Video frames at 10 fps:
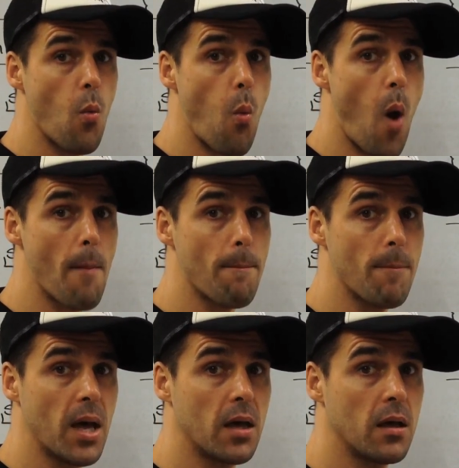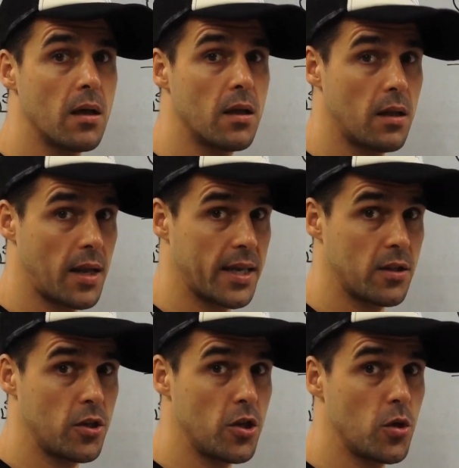wum. Like
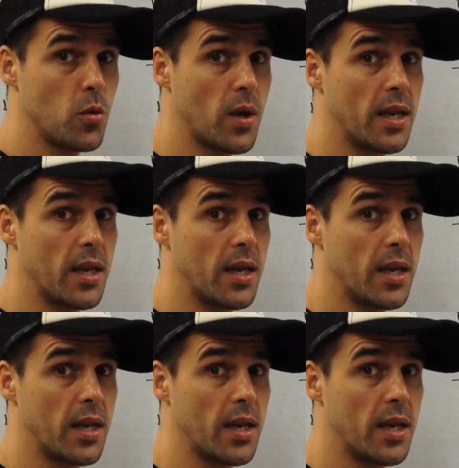the U